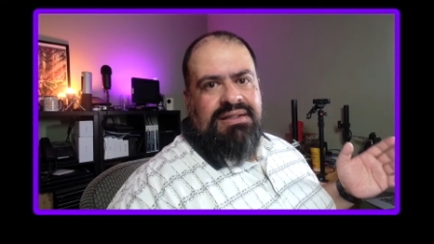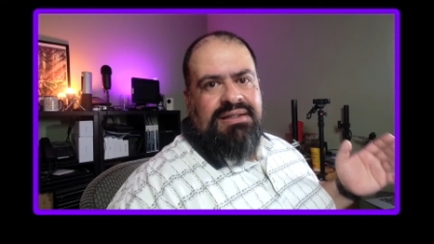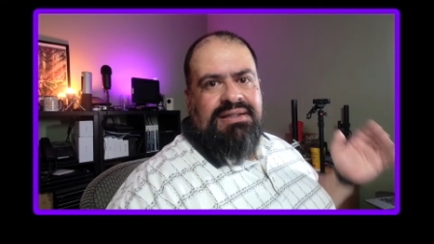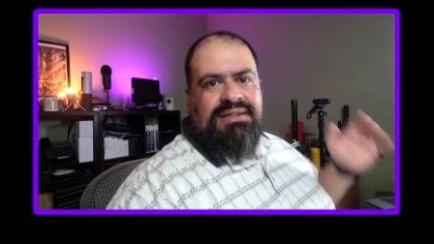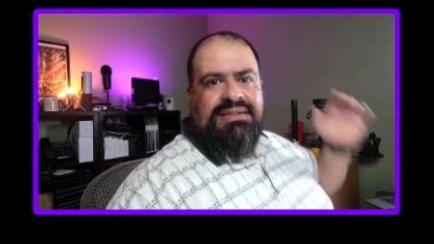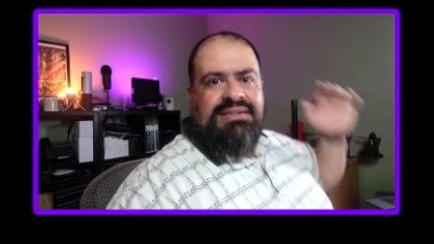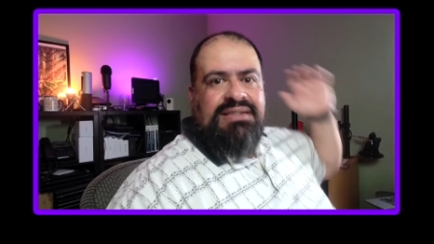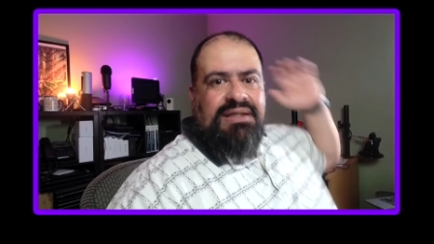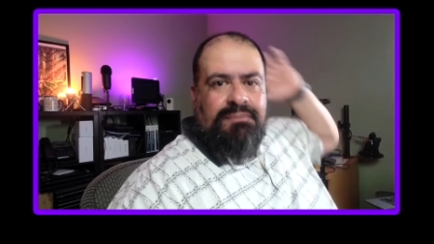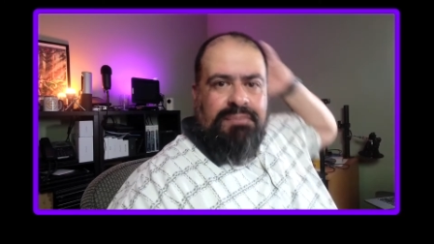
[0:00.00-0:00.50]

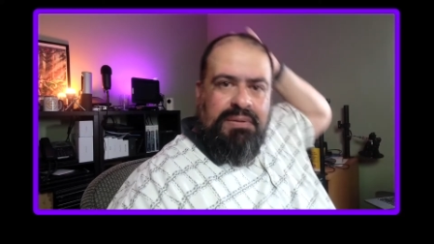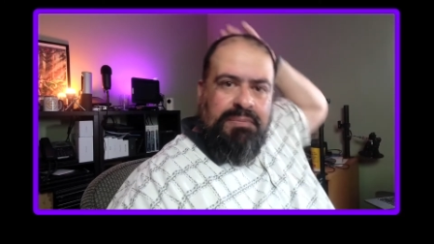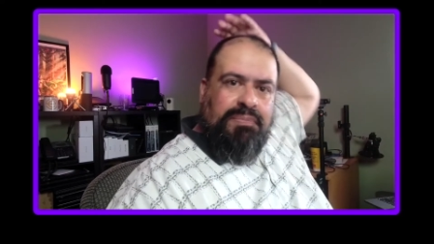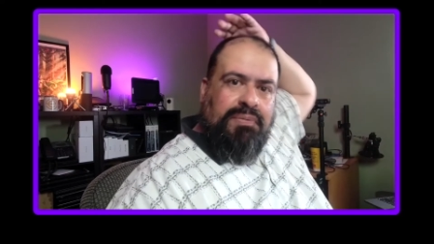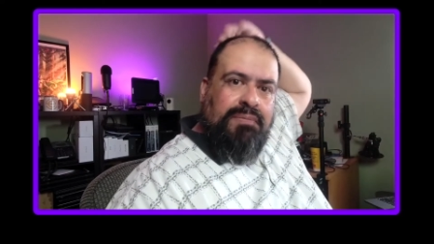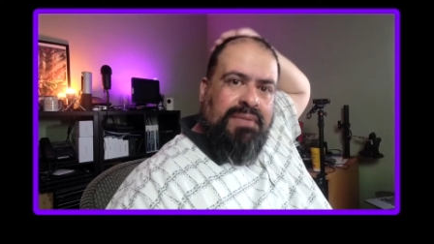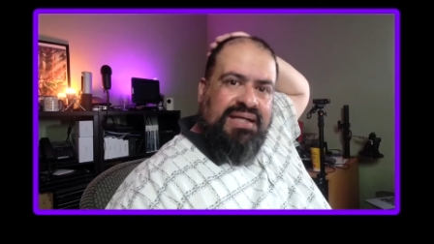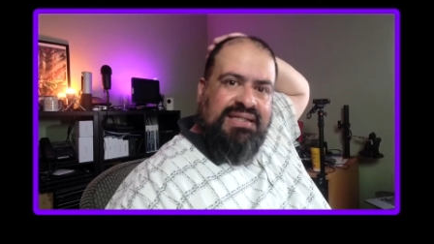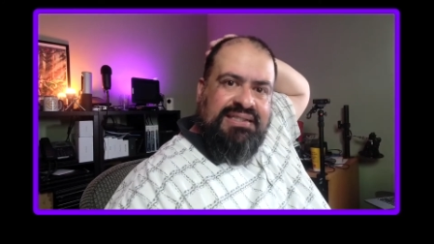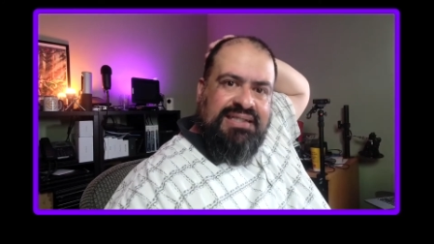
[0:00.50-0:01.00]
Some people
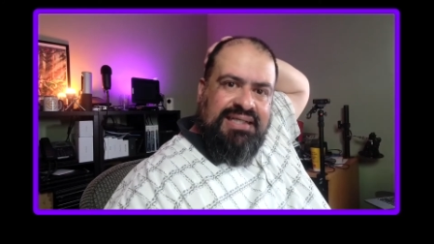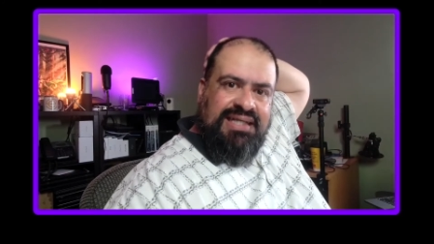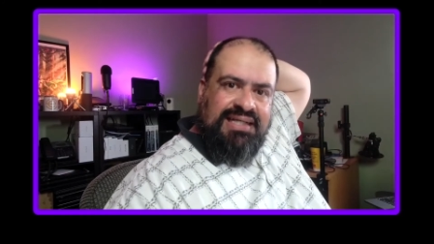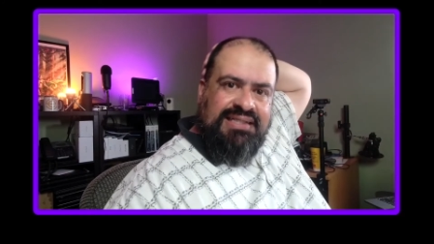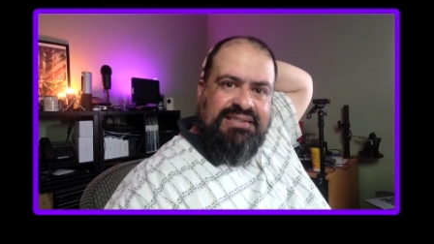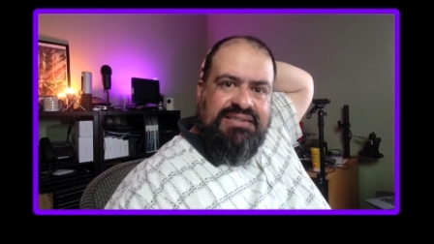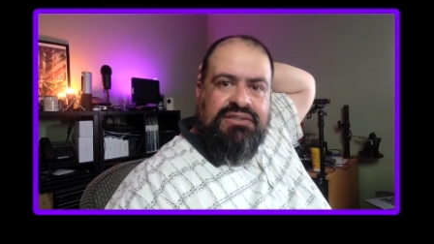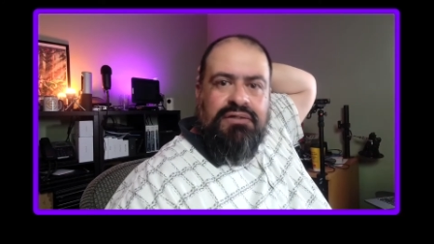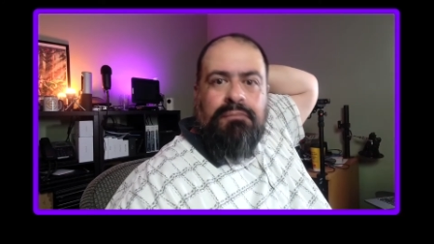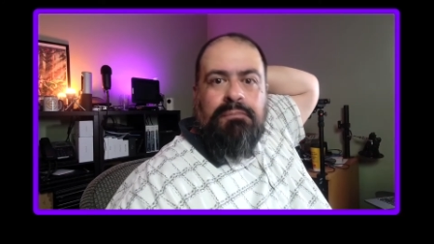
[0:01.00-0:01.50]
might say that's
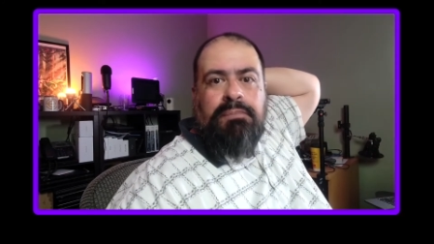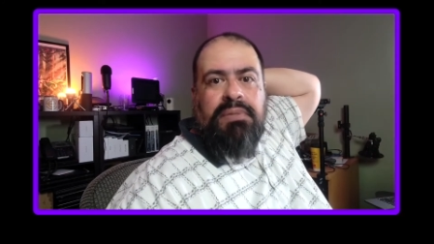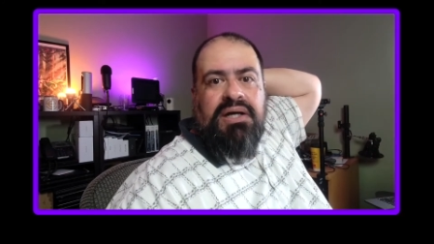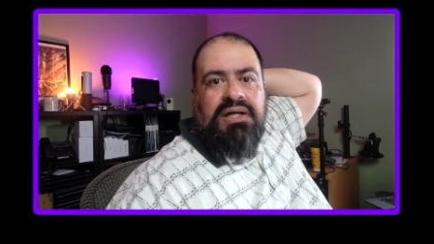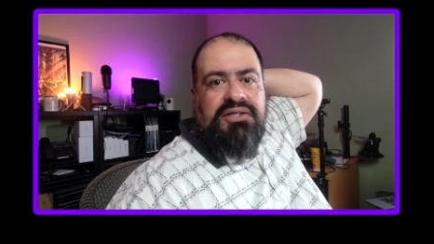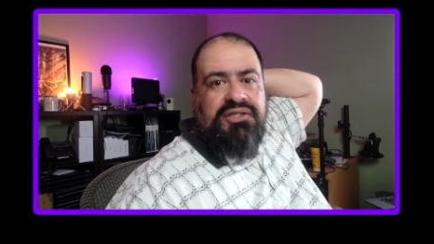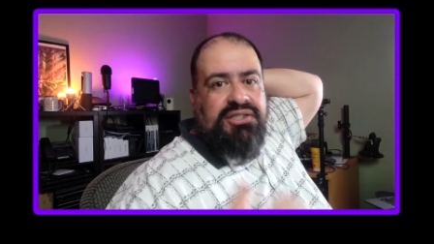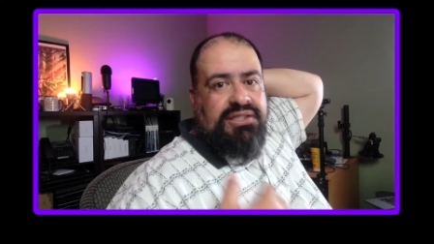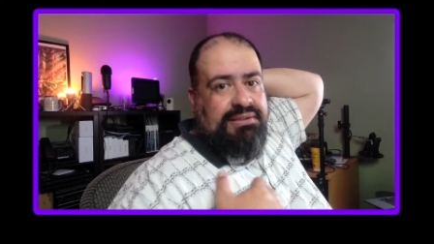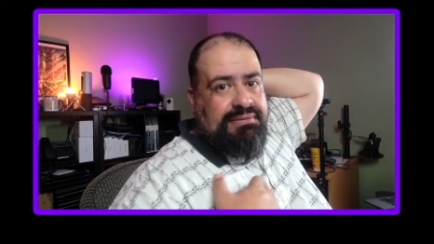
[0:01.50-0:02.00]
still
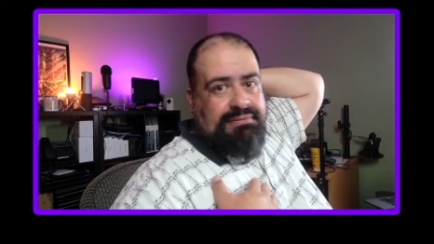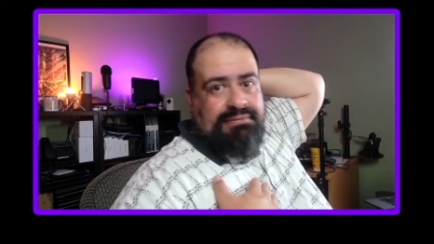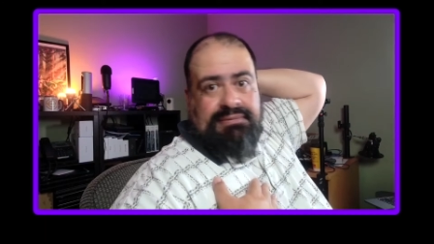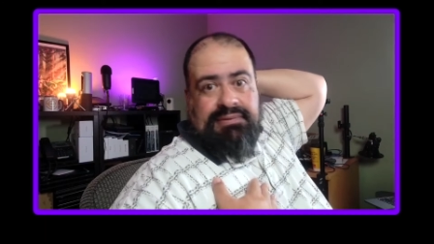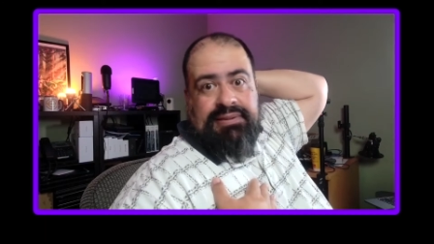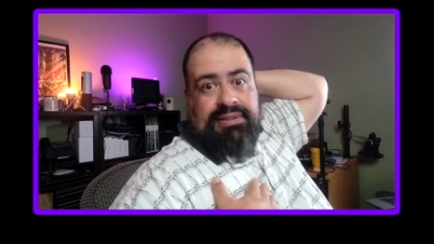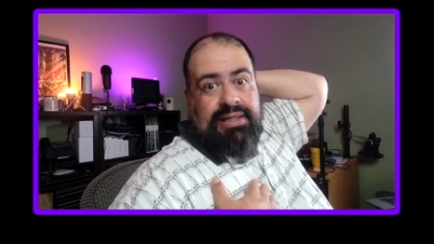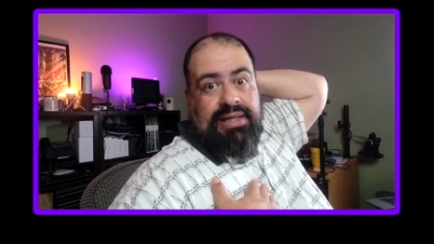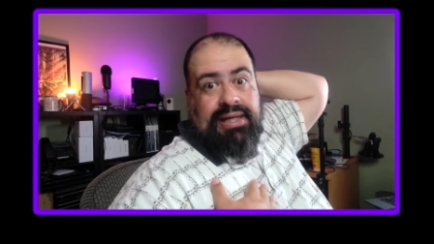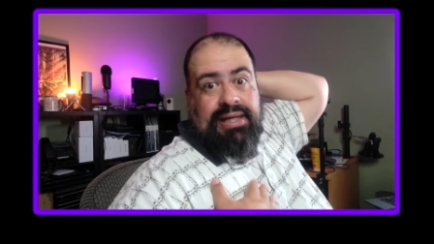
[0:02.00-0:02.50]
budget.
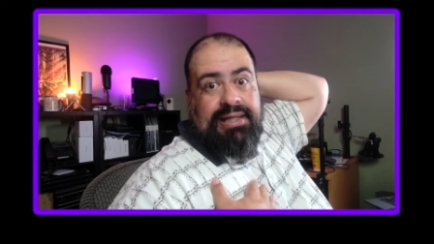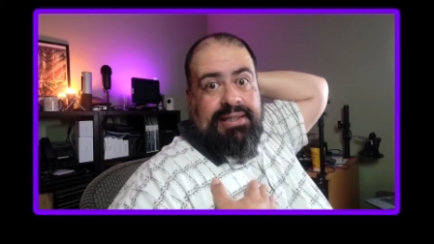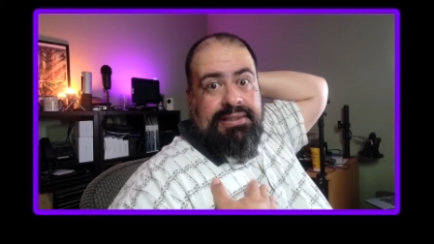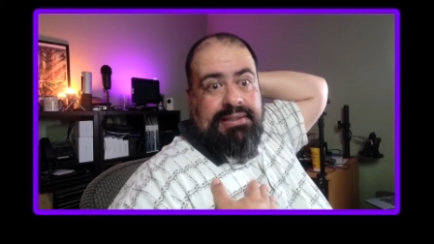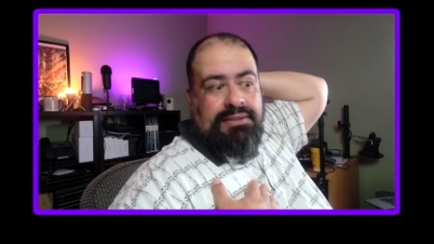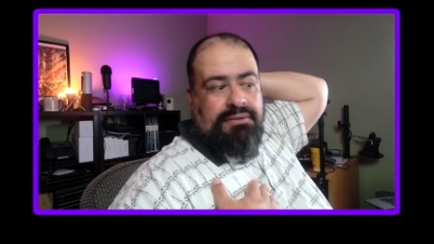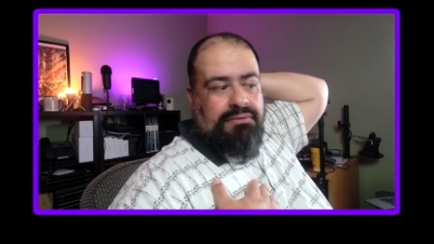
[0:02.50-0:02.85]
I don't.